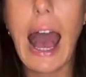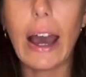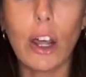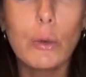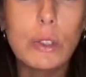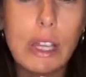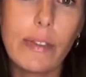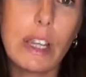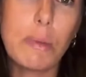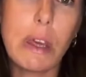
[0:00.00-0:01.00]
And I will
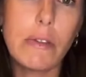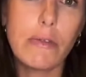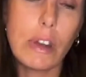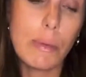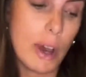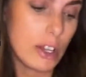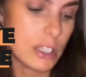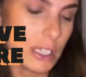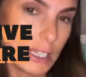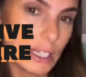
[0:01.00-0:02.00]
definitely be
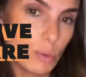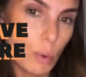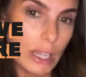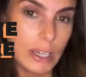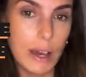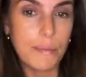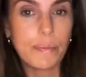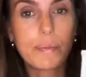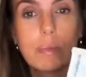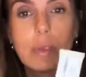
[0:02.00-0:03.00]
repurchasing this when
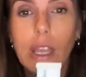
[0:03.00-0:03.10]
um,